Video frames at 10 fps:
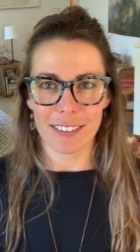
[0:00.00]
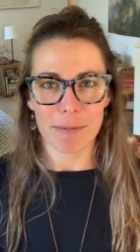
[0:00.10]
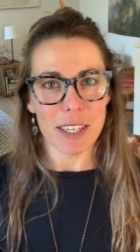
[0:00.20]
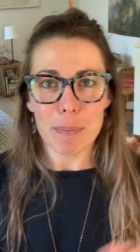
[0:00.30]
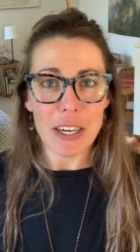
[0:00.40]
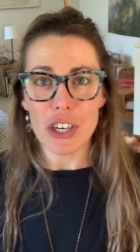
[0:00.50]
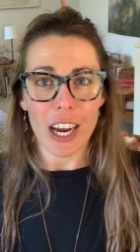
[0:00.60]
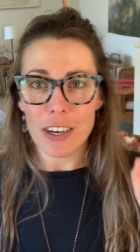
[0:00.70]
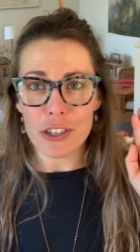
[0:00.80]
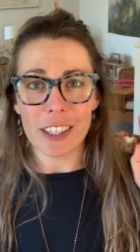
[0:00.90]
This may
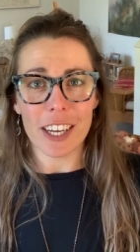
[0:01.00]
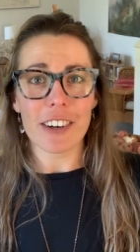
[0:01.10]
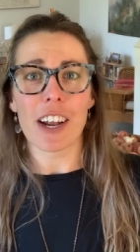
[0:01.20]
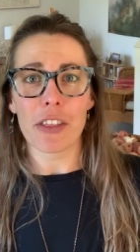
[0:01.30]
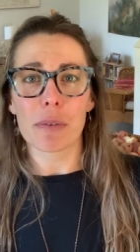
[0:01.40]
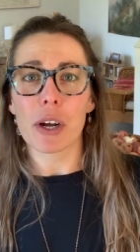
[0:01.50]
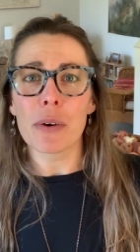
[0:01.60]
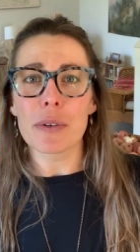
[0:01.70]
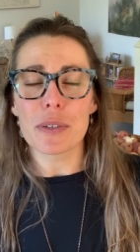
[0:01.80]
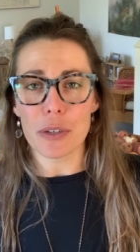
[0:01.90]
change later down the
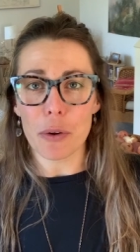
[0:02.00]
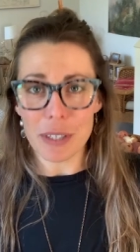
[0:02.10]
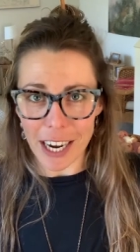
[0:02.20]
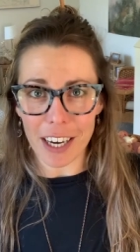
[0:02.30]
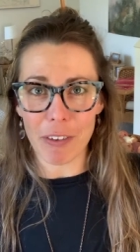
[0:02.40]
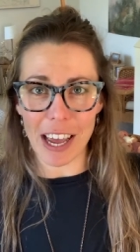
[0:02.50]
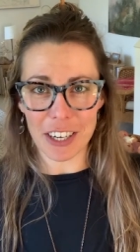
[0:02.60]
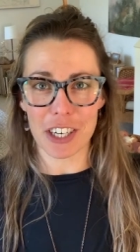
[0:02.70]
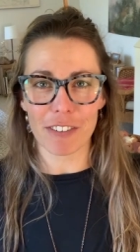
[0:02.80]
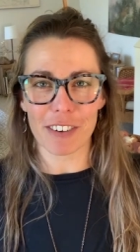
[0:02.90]
road, so take
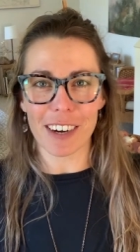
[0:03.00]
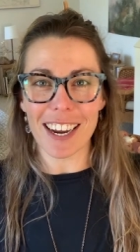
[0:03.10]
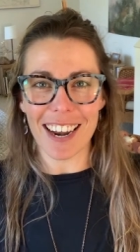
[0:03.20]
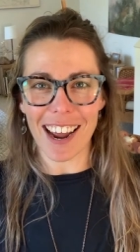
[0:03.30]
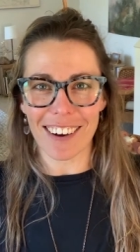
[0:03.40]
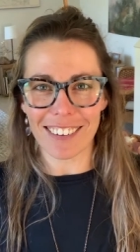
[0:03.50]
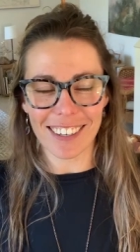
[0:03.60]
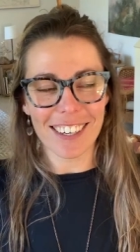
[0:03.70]
advantage of it right now.